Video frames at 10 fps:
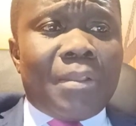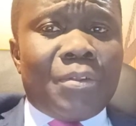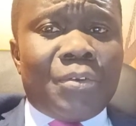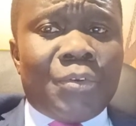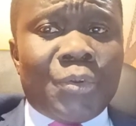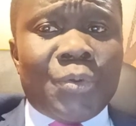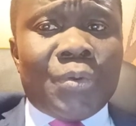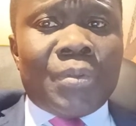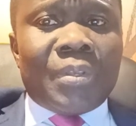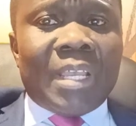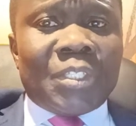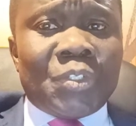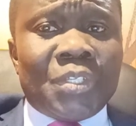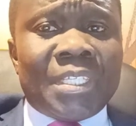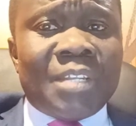rule
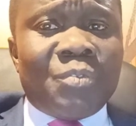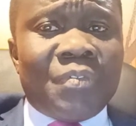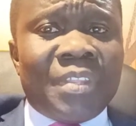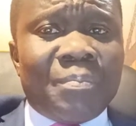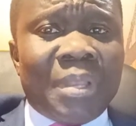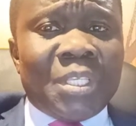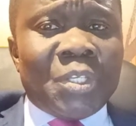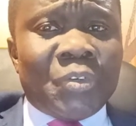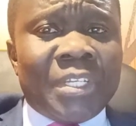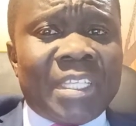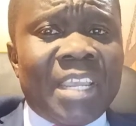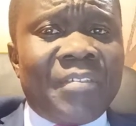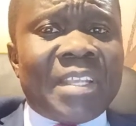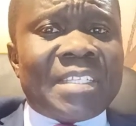associated with the majoritarian